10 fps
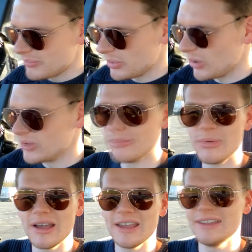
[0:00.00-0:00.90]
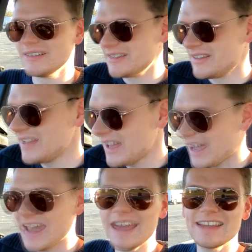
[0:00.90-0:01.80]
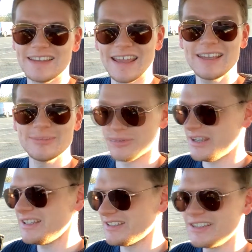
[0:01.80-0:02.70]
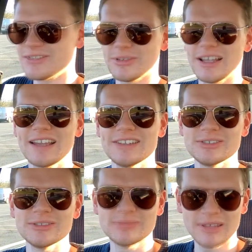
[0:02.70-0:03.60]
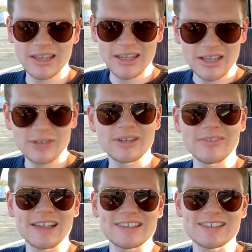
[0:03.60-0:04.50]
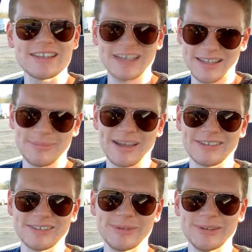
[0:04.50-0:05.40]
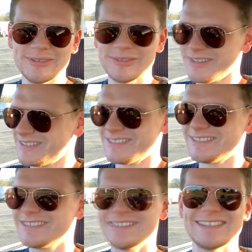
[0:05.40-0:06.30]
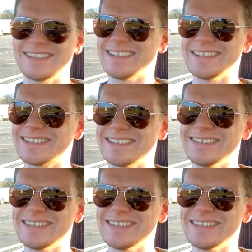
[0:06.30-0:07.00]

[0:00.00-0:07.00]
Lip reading: put on my handbrake, a literal handle, quick rest, and then back on the move. This car's so